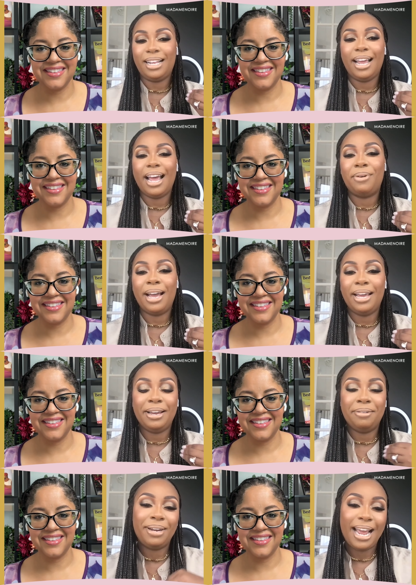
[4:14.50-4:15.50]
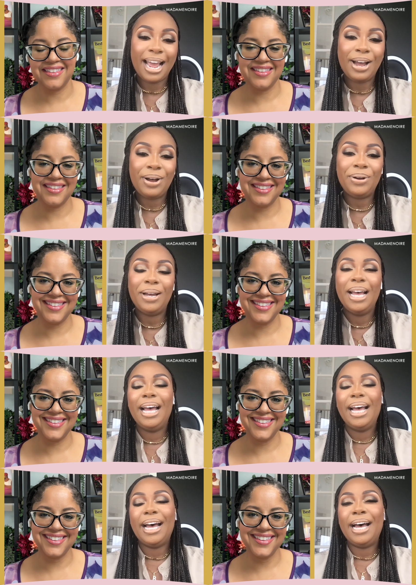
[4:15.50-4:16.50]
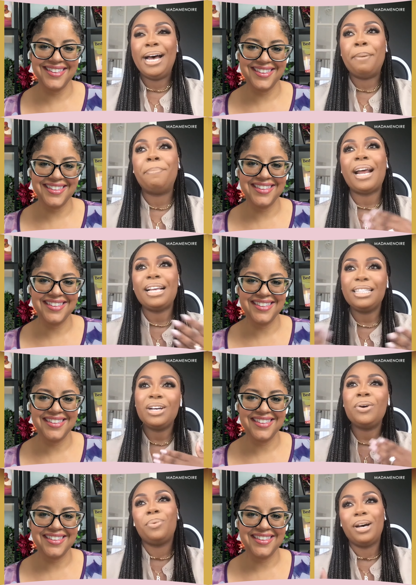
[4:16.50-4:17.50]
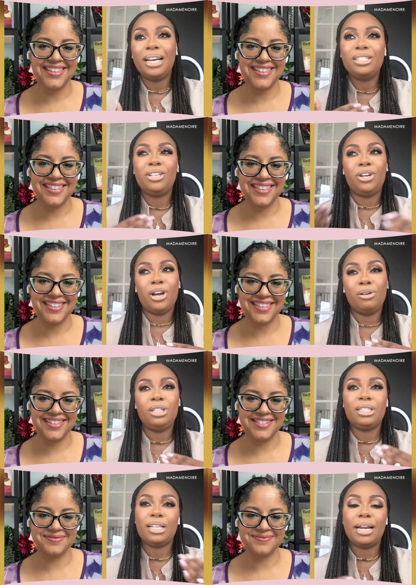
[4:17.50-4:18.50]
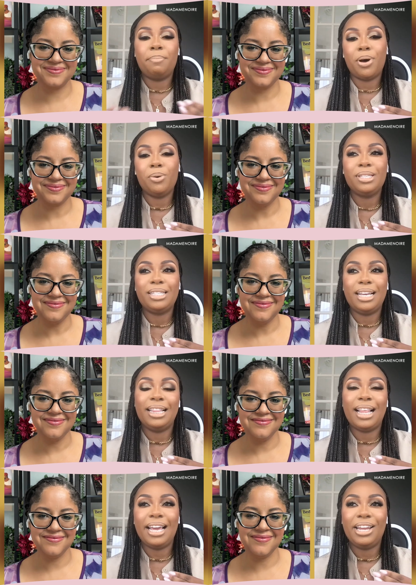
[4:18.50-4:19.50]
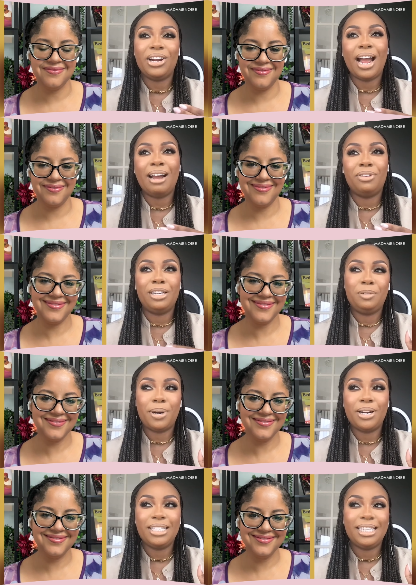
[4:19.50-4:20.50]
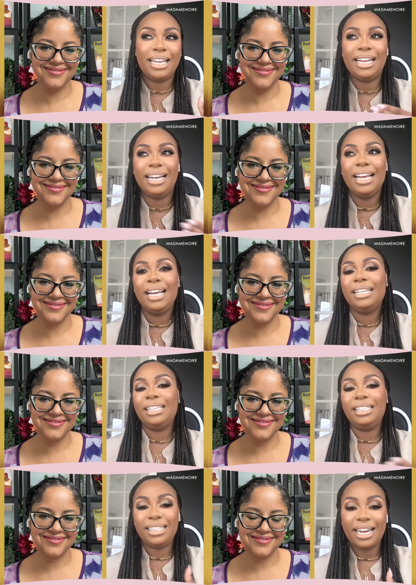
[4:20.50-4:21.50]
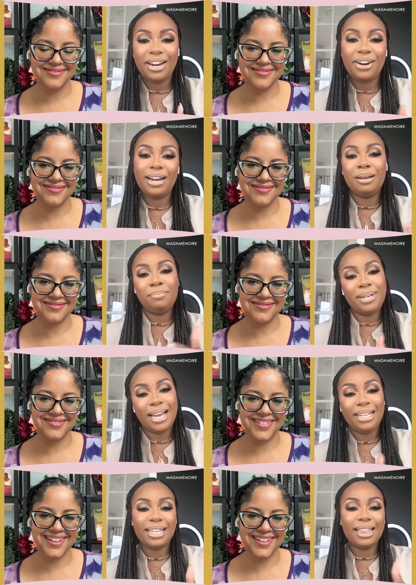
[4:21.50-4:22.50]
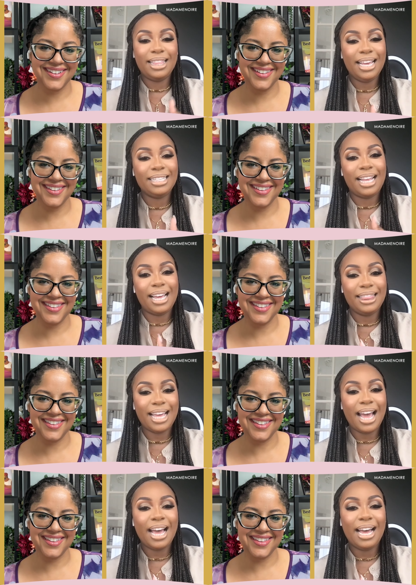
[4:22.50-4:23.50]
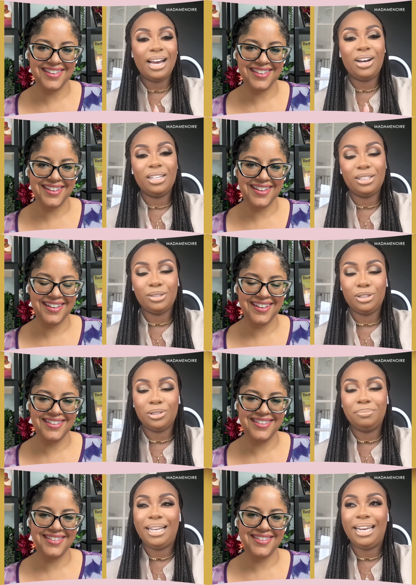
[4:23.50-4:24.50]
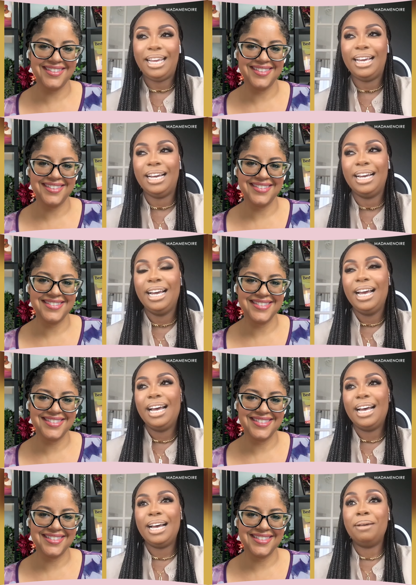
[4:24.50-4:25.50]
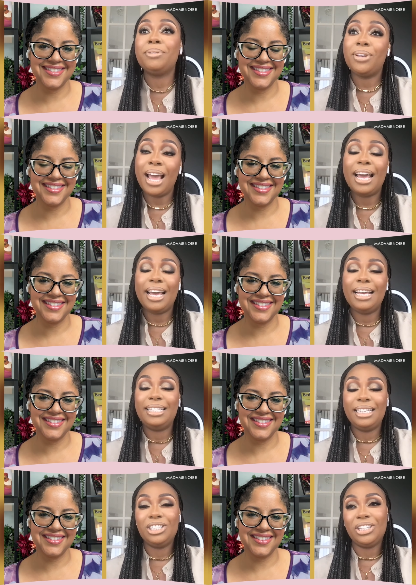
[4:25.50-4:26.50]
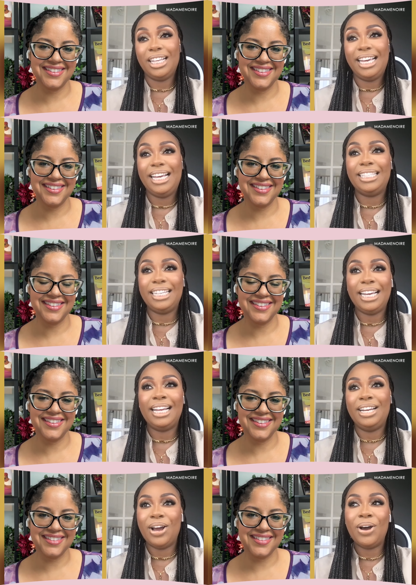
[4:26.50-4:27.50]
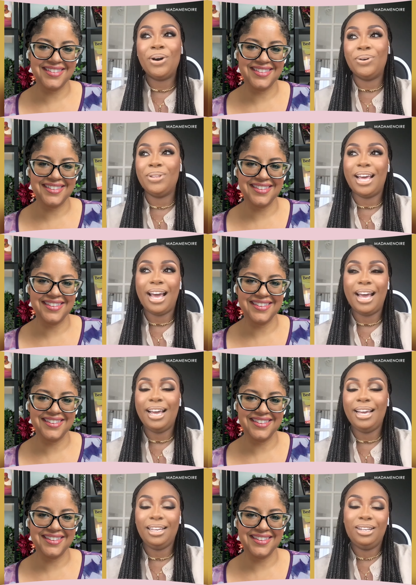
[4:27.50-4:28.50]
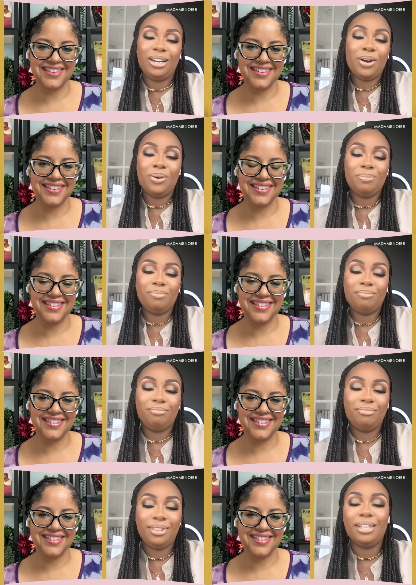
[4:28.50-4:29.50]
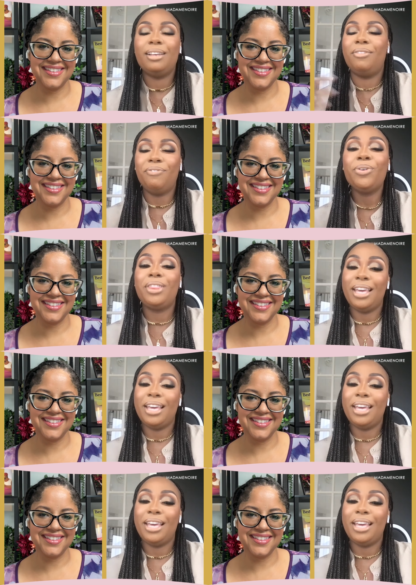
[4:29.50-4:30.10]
Speaker 1: like how I am now. Um, but I still was, you know, just kind of posting like your average person, just sharing updates and things like that on social media. Um, so yeah, essentially he did know that, you know, a few